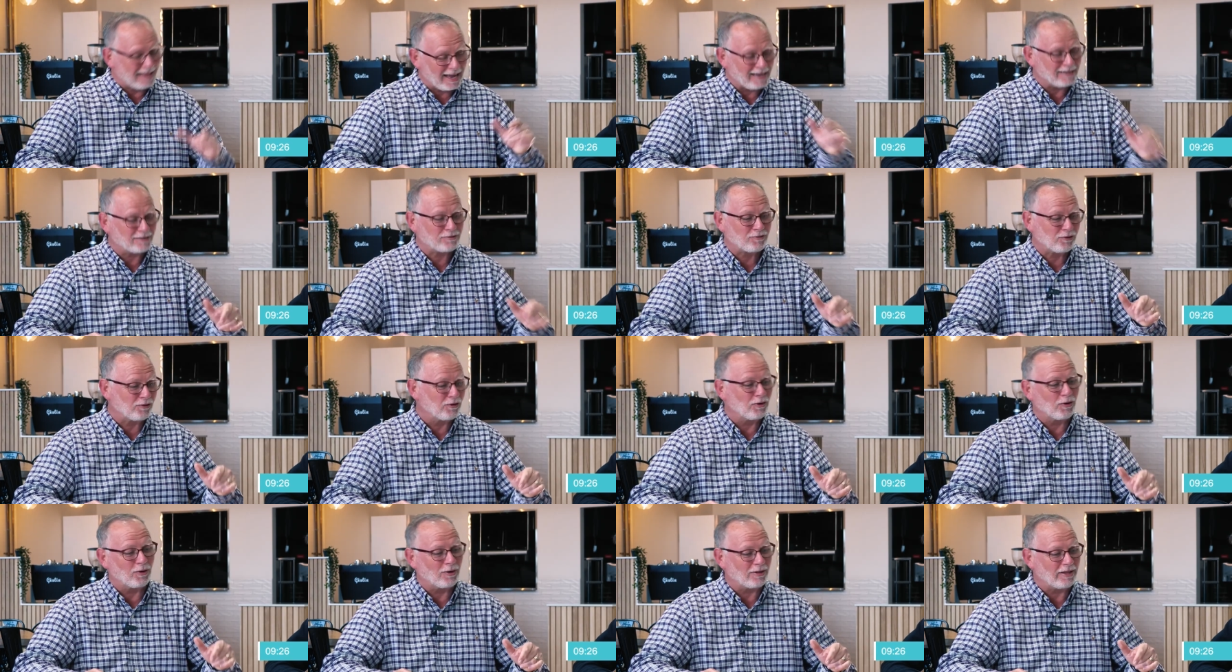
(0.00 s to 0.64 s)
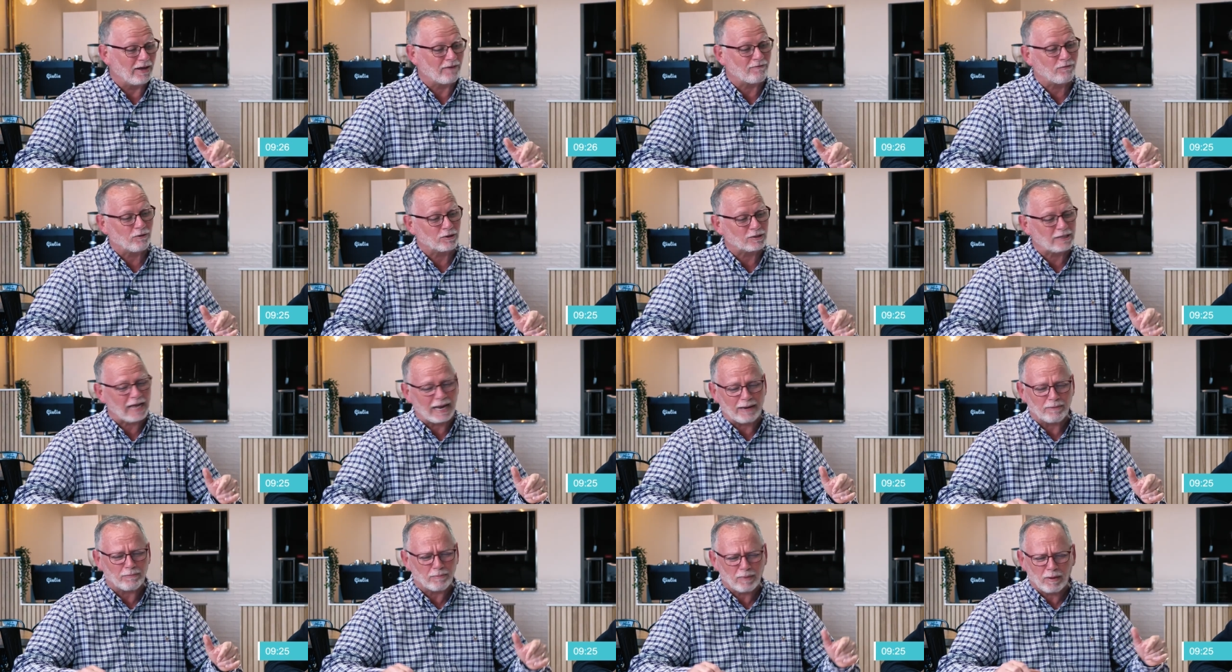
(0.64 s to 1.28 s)
Thanks for doing that for us.
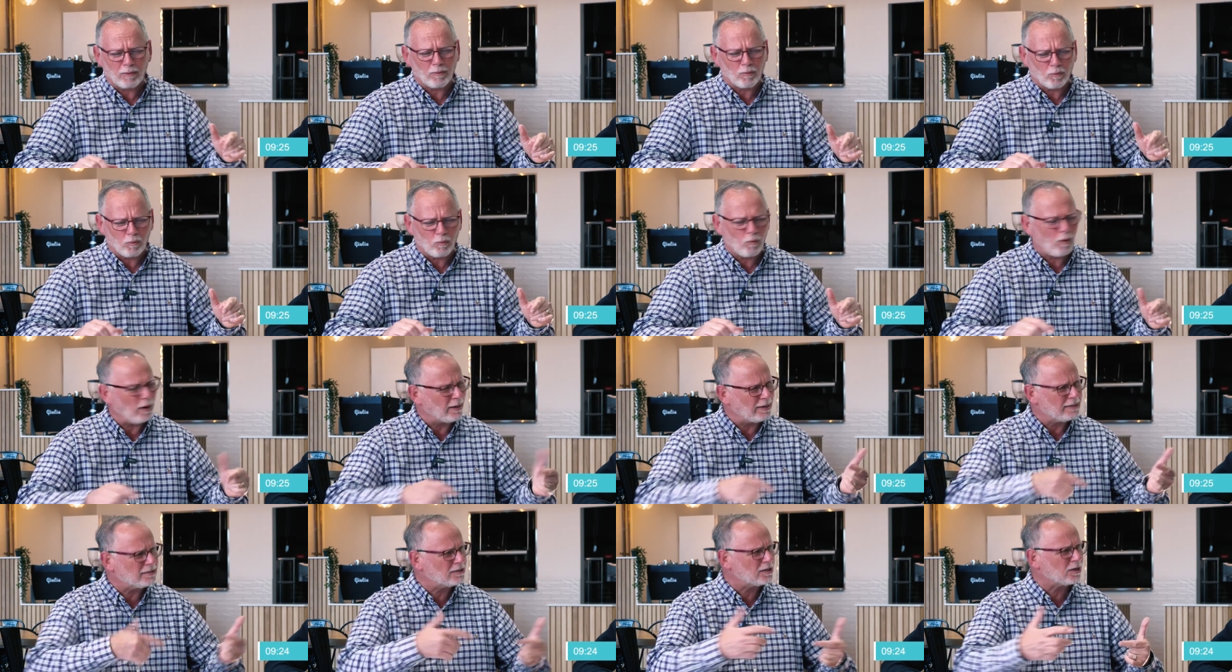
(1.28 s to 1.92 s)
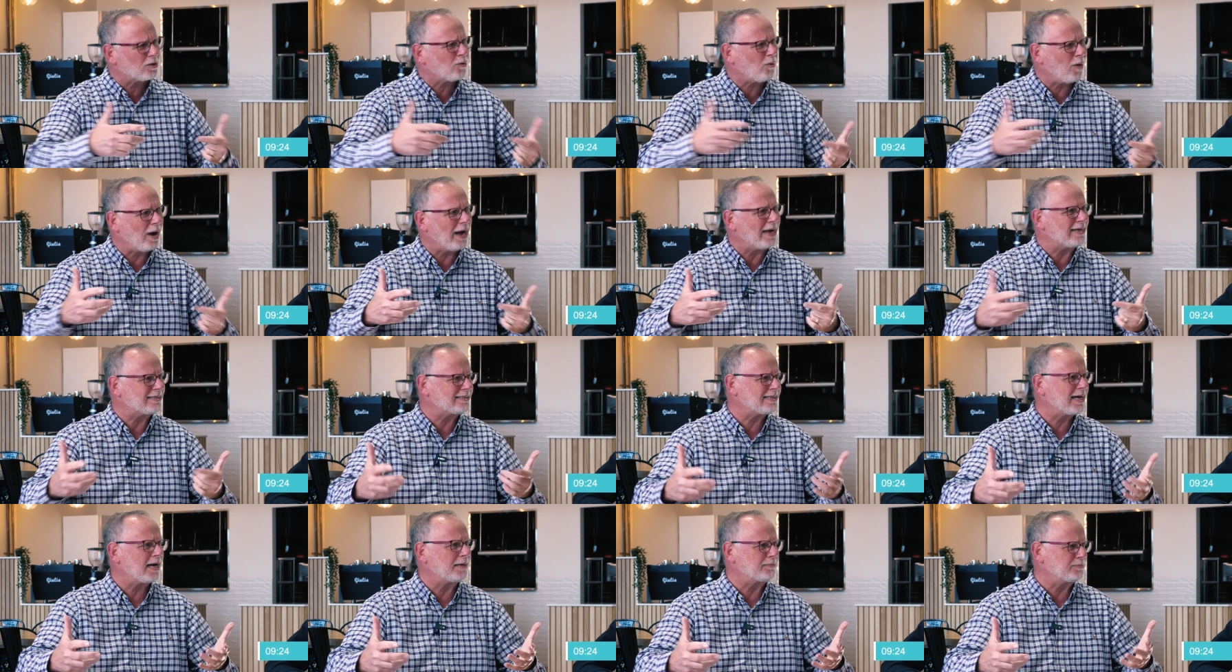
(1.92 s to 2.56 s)
Hey, but what is the
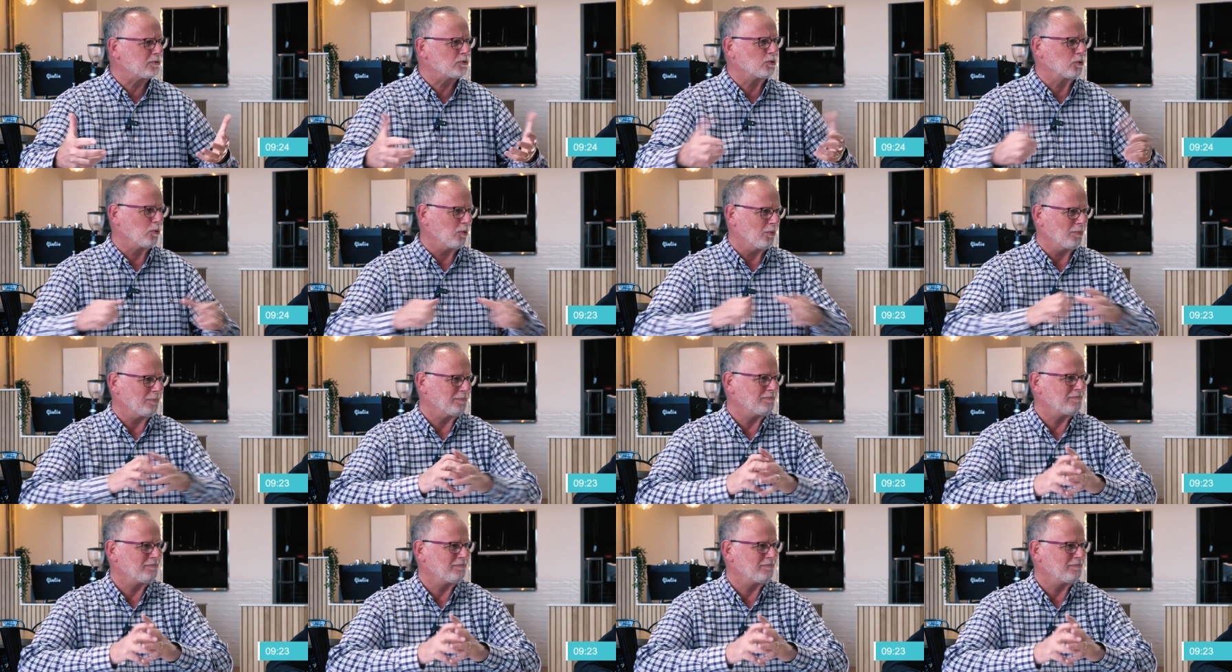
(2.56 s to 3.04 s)
Quiet Time Tool?